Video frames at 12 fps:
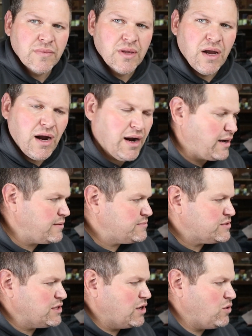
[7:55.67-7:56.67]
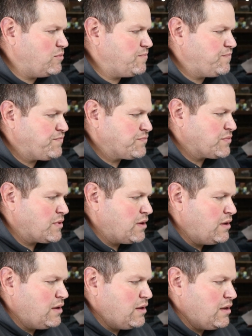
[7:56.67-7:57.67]
All right, so
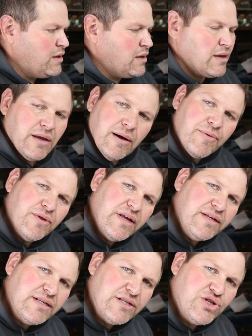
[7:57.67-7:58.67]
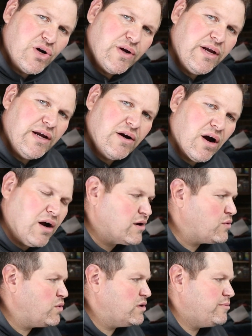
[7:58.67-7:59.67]
a couple things I show you here are
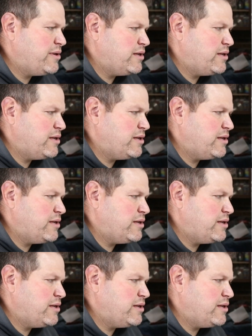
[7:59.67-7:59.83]
going to be